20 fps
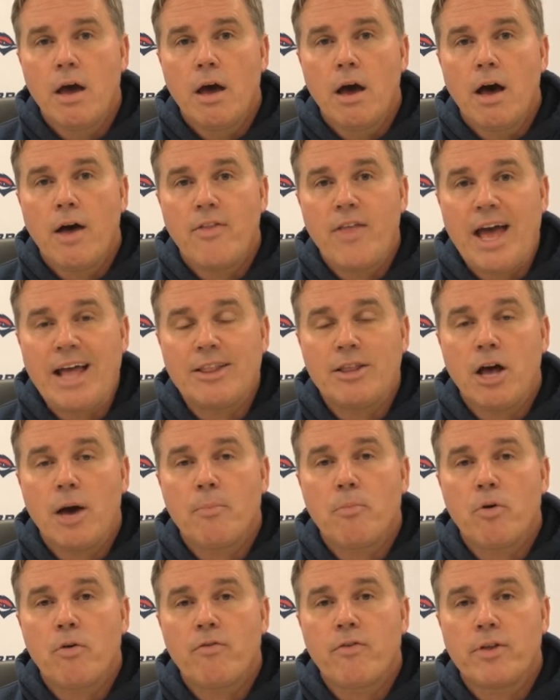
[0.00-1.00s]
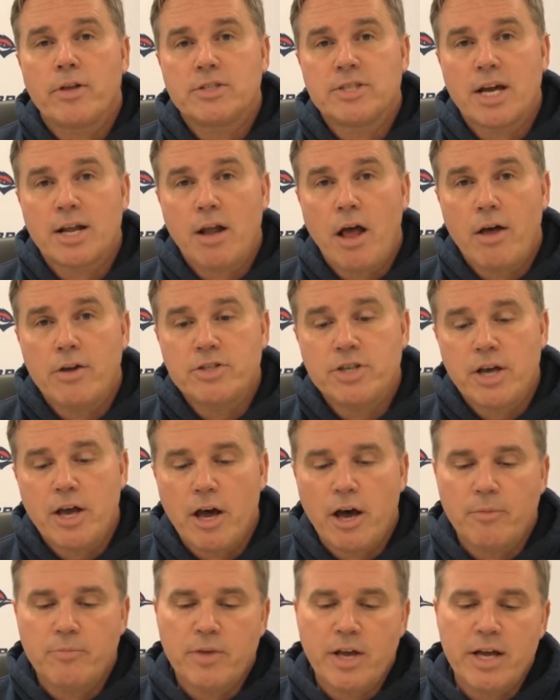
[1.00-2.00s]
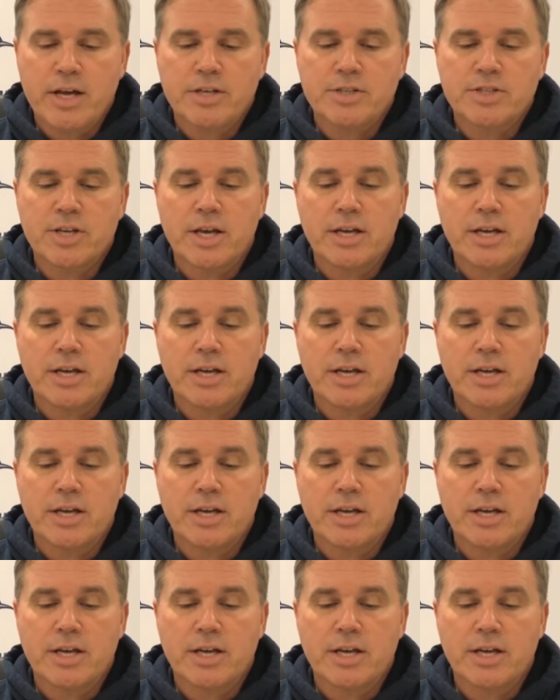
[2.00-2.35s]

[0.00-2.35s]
That number for the technology help desk